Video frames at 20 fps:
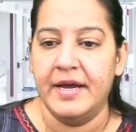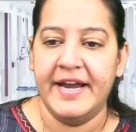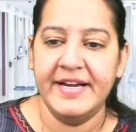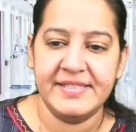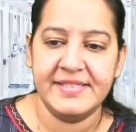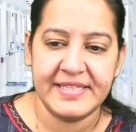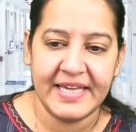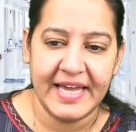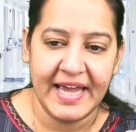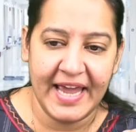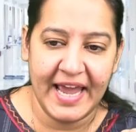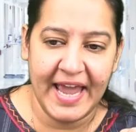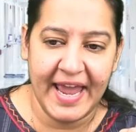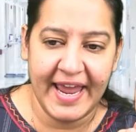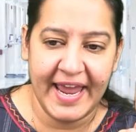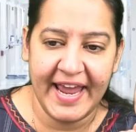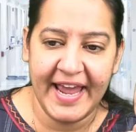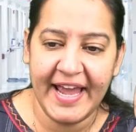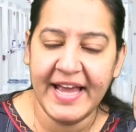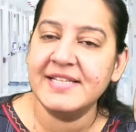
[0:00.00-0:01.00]
It's
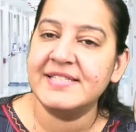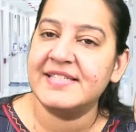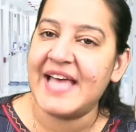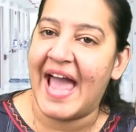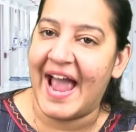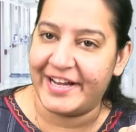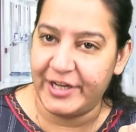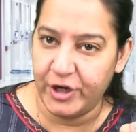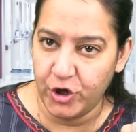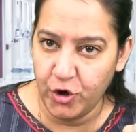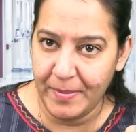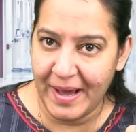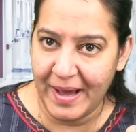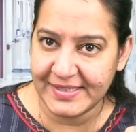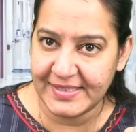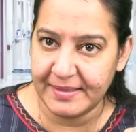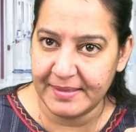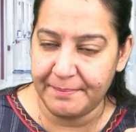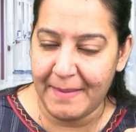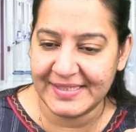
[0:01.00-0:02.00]
A is
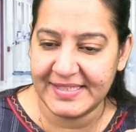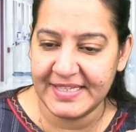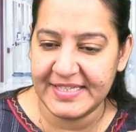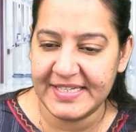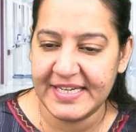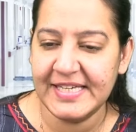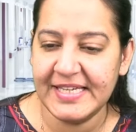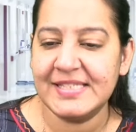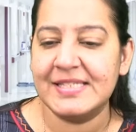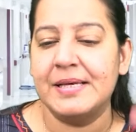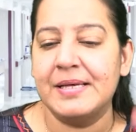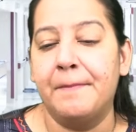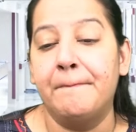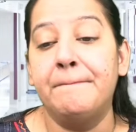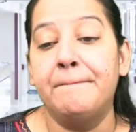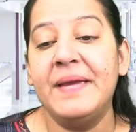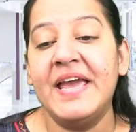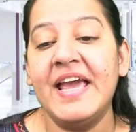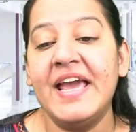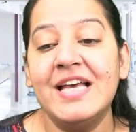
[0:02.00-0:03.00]
actinomycetes,
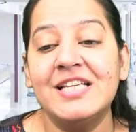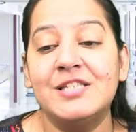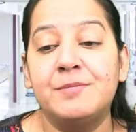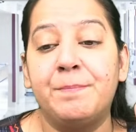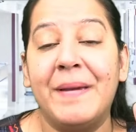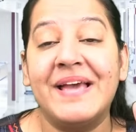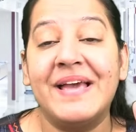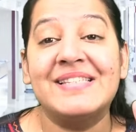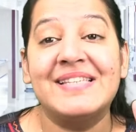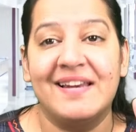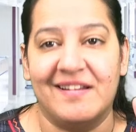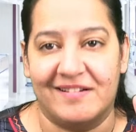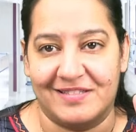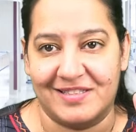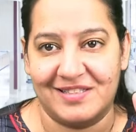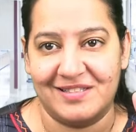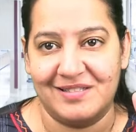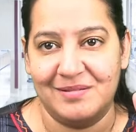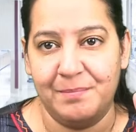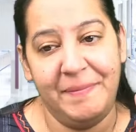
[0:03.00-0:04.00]
B is
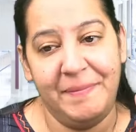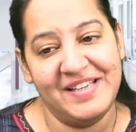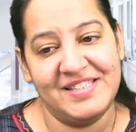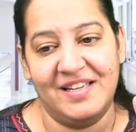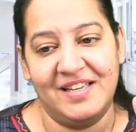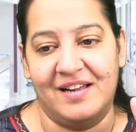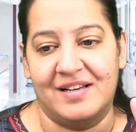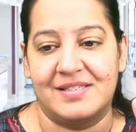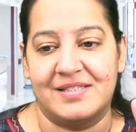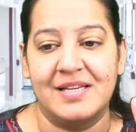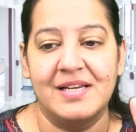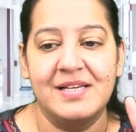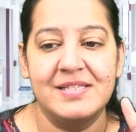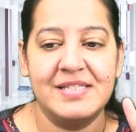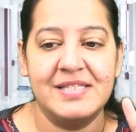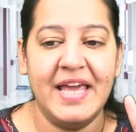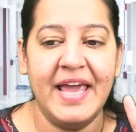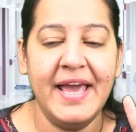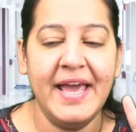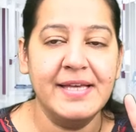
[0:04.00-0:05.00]
bacillus,
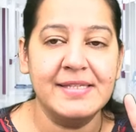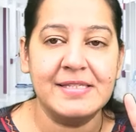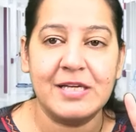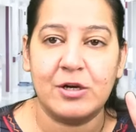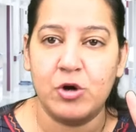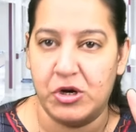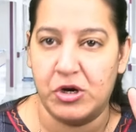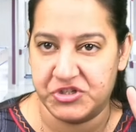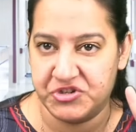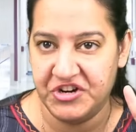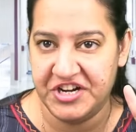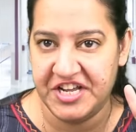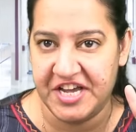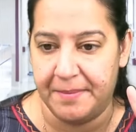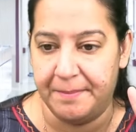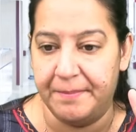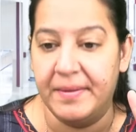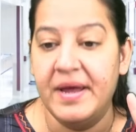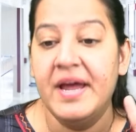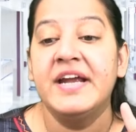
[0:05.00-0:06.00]
C is
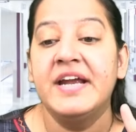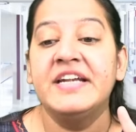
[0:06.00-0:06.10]
clostridium,